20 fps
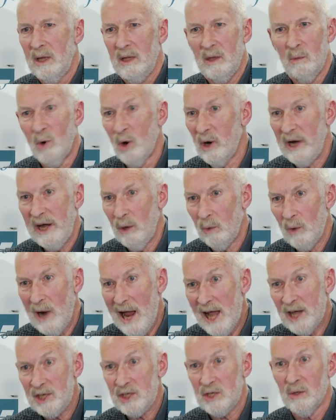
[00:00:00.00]
the more
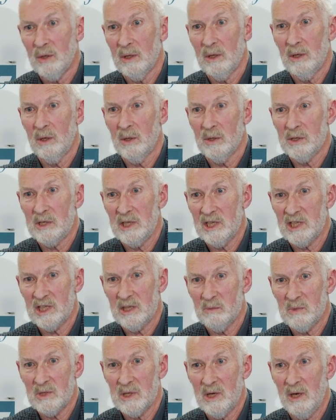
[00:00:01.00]
irrational the whole
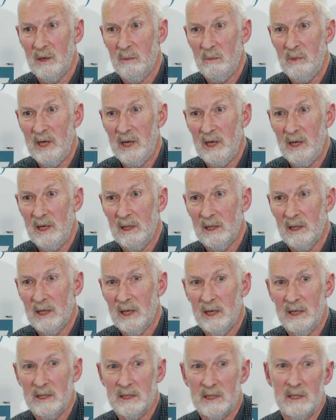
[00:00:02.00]
system is going to be.
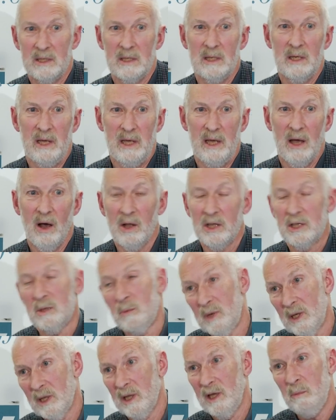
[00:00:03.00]
That is, it
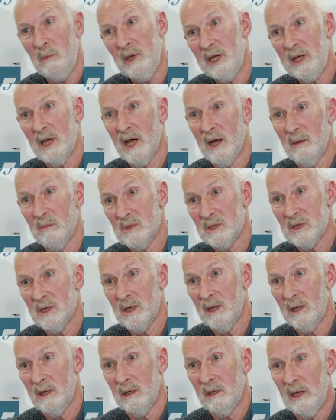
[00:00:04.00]
ultimately becomes
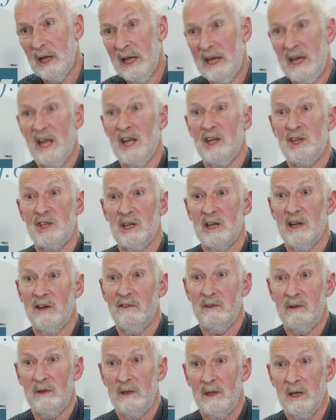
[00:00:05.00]
uh, an engine of
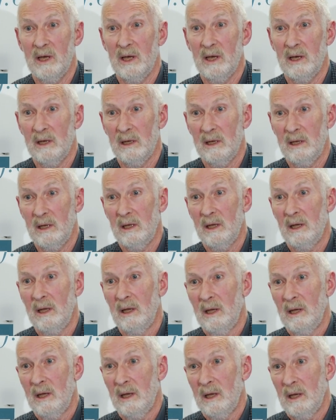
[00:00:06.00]
uh,
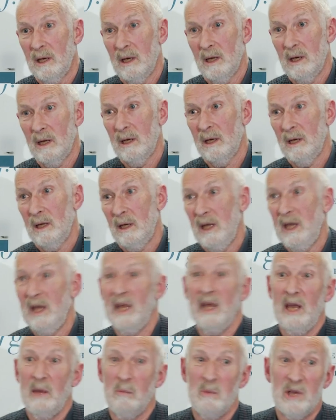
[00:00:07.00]
uh,
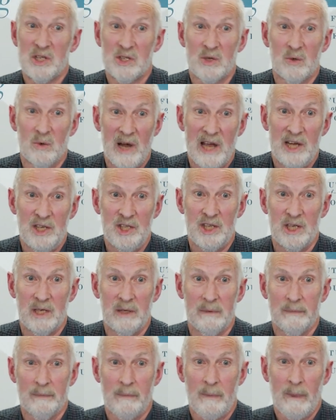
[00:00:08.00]
immiseration.